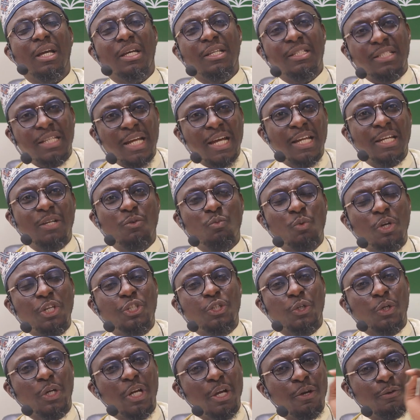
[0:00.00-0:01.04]
said we
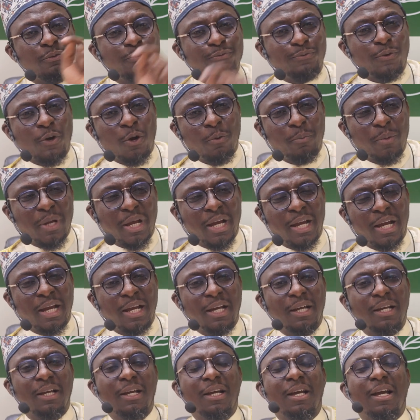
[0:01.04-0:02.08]
should inform
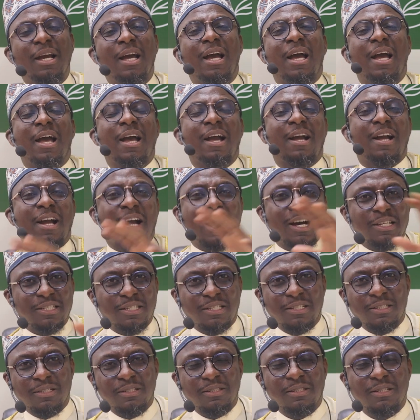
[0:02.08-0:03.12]
her her
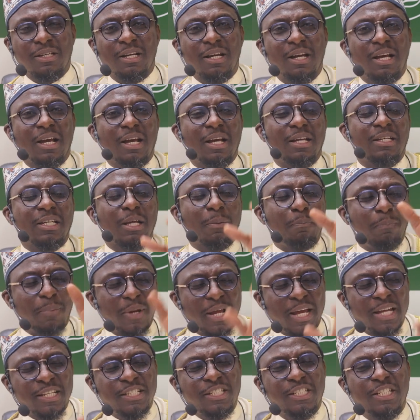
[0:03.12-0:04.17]
castle, the
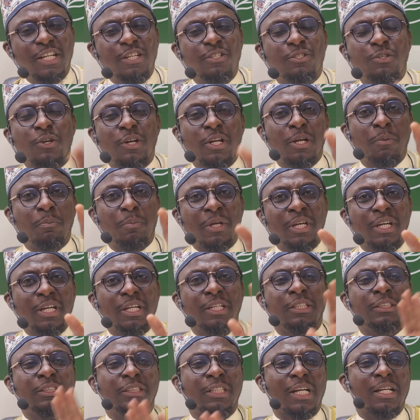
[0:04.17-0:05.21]
place she is going to be
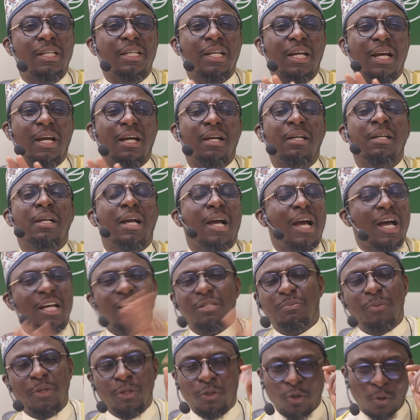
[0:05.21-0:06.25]
in Jannah,
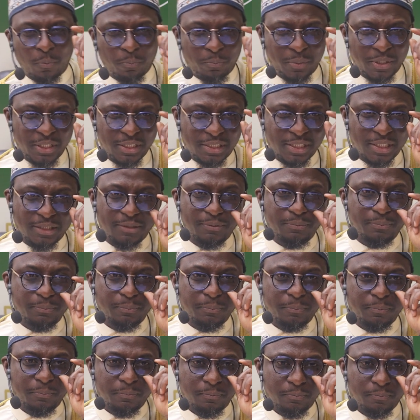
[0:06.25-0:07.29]
has been completed.
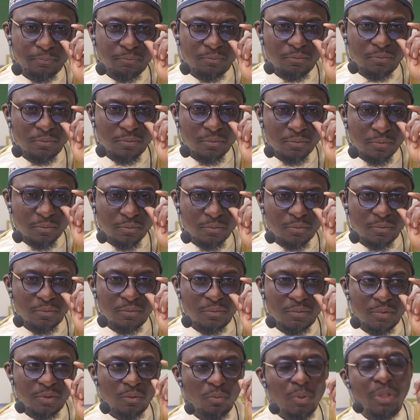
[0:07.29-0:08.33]

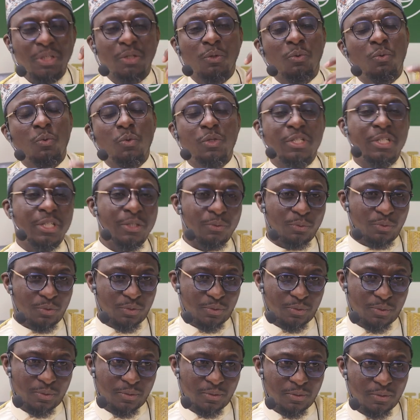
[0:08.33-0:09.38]
What a good
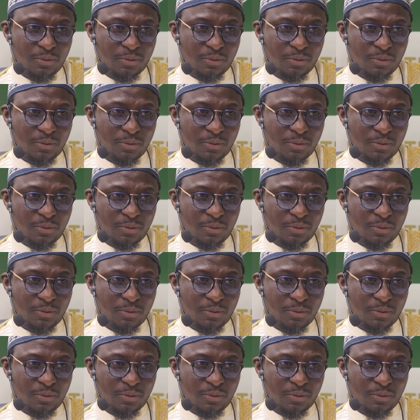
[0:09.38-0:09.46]
news.